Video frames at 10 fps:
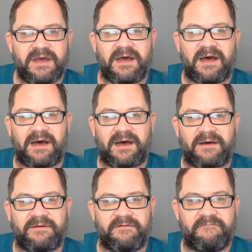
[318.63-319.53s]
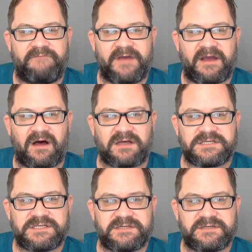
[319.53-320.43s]

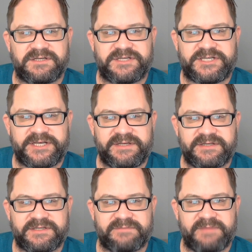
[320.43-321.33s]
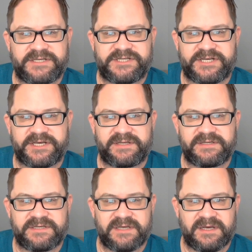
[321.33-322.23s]
Vigos jeans, men's
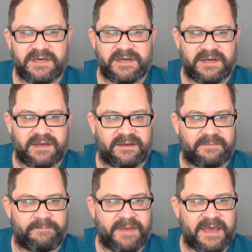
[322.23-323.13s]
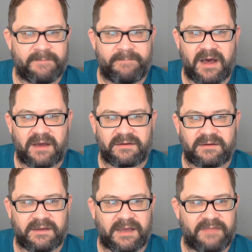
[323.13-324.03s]
jeans, paid $1,
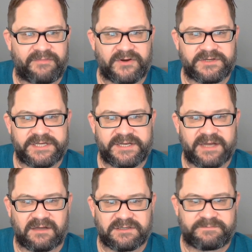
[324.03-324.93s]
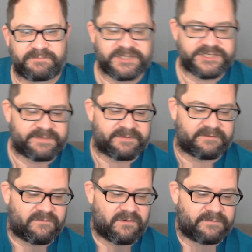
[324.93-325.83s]
got $13 plus shipping
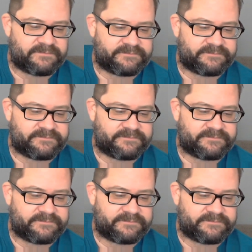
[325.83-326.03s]
for them.